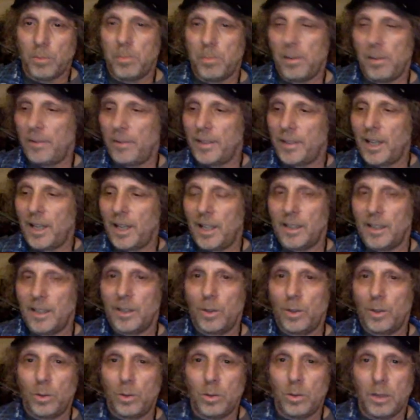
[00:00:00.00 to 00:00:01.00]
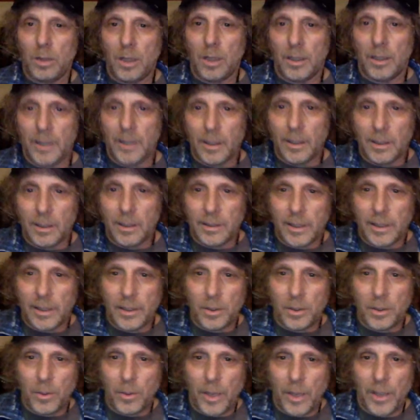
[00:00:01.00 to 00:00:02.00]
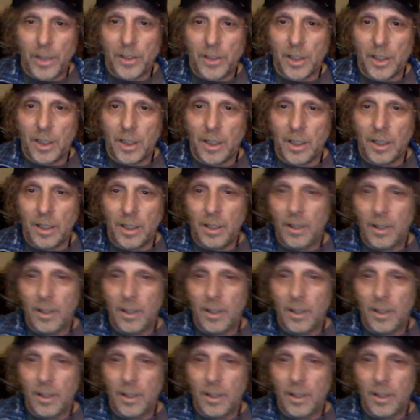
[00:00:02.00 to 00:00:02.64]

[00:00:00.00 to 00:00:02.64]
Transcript: but we got a cool little situation